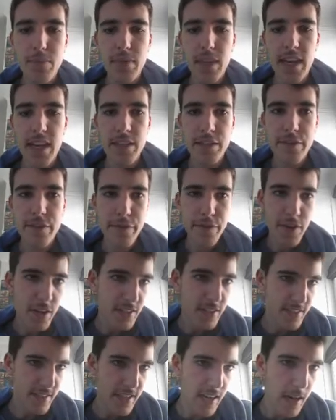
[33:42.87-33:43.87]
it's
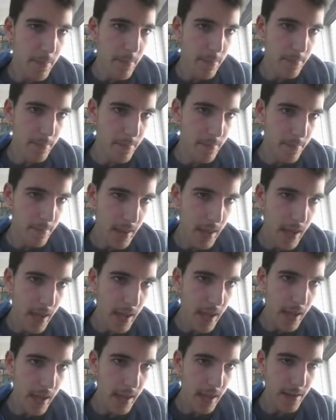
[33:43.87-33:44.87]
first up,
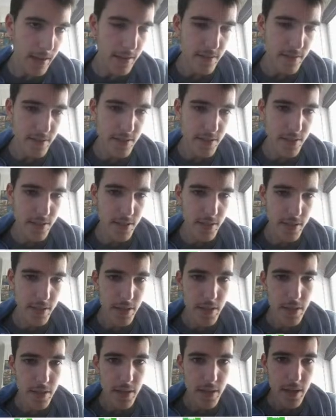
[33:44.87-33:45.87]
and
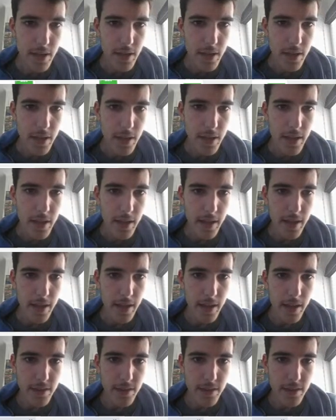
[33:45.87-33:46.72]
I